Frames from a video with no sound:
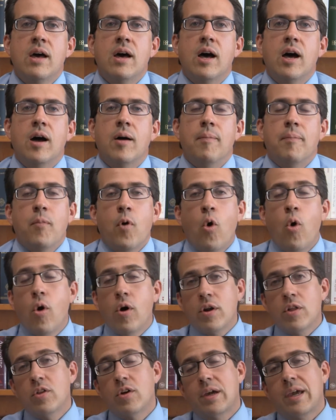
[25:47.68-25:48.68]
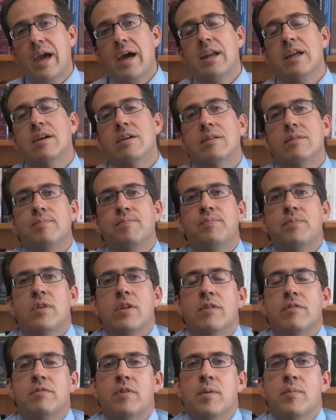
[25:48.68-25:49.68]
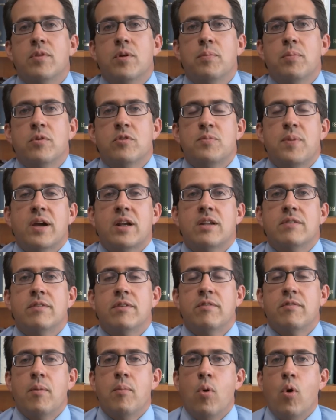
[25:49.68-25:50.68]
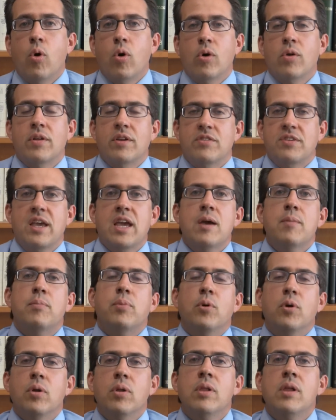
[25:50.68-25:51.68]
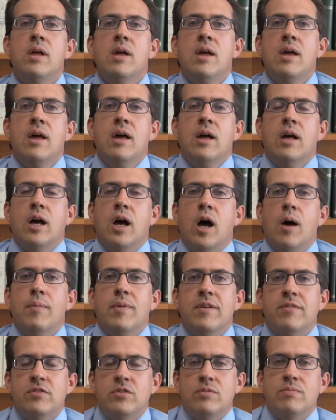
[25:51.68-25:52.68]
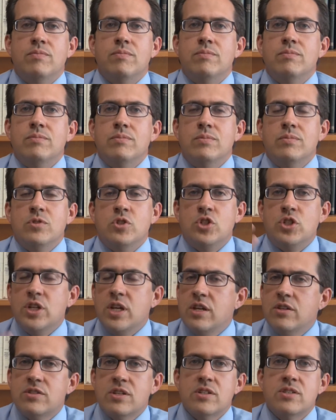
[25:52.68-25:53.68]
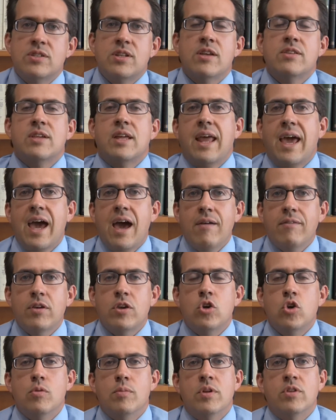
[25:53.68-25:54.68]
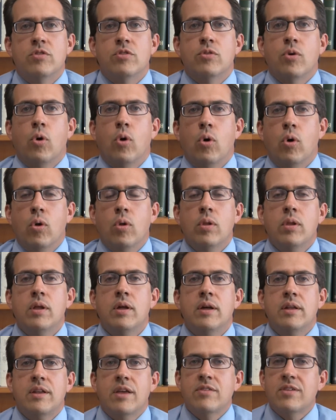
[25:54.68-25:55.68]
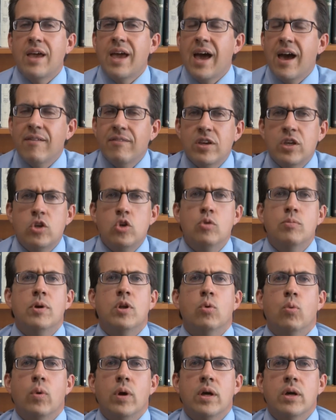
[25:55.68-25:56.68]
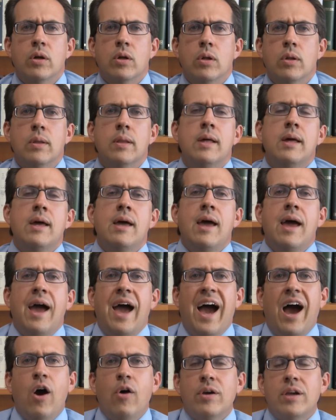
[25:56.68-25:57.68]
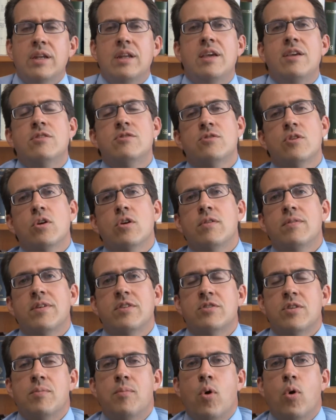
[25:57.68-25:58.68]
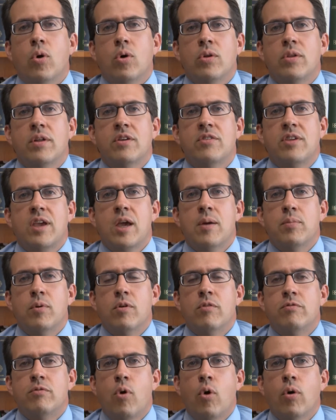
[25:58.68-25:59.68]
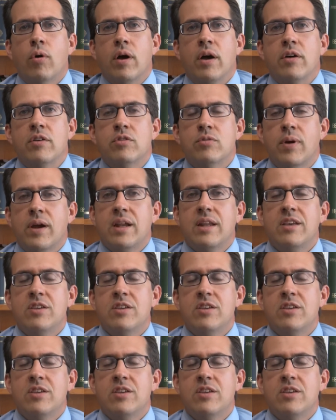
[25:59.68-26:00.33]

Um, or to look at it from the perspective of a moral example, um, if Jesus doesn't have a human soul, doesn't have a human will, how can he serve as a moral example for us, right?